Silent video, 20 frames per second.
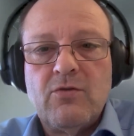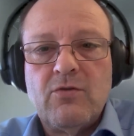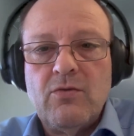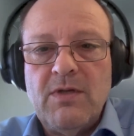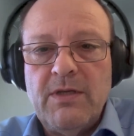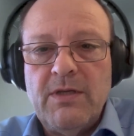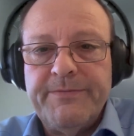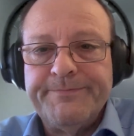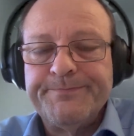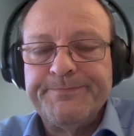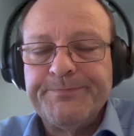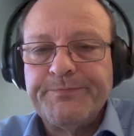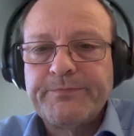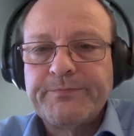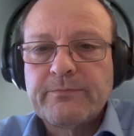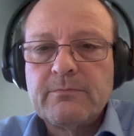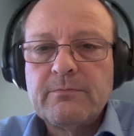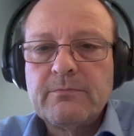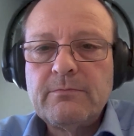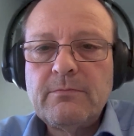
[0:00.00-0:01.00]
screen.
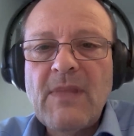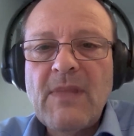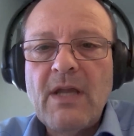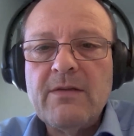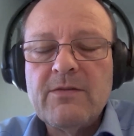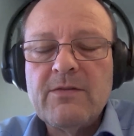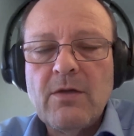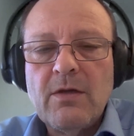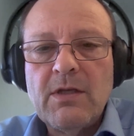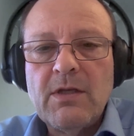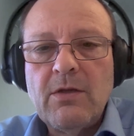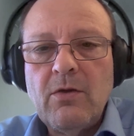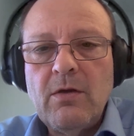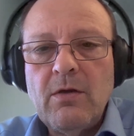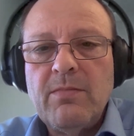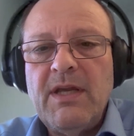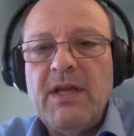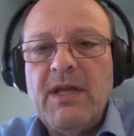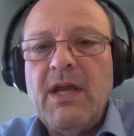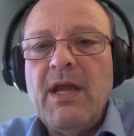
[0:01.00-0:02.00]
So it
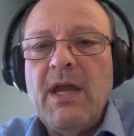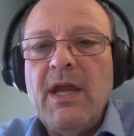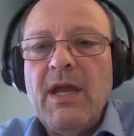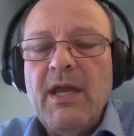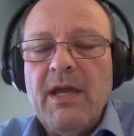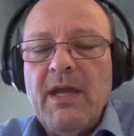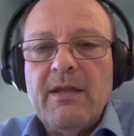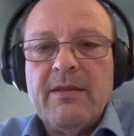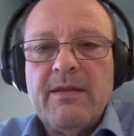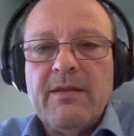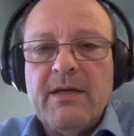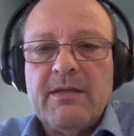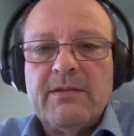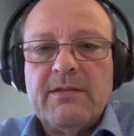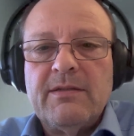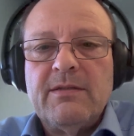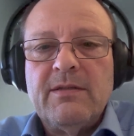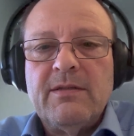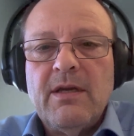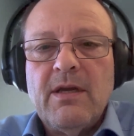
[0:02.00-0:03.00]
could be
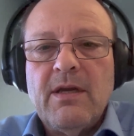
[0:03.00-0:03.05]
that